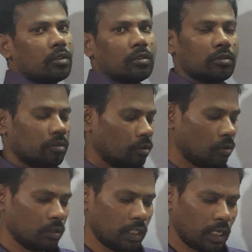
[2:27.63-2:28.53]

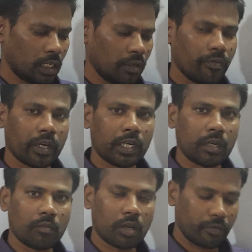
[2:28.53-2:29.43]
So there are infinite
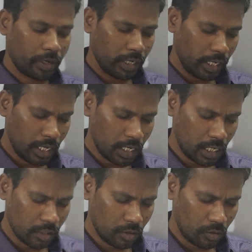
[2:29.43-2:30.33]
number of radii,
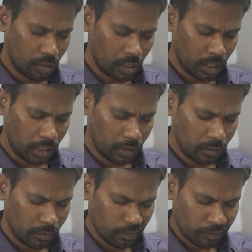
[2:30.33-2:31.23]
as you know already.
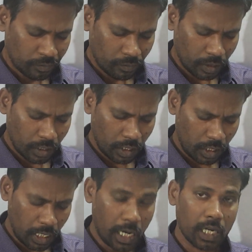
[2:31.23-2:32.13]

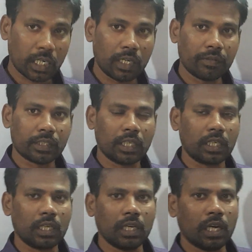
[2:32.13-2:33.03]
Arc of a
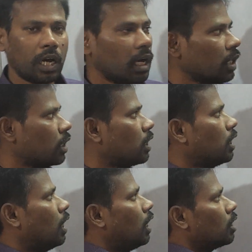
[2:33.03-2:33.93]
circle.
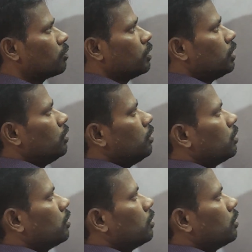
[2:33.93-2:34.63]
Arc means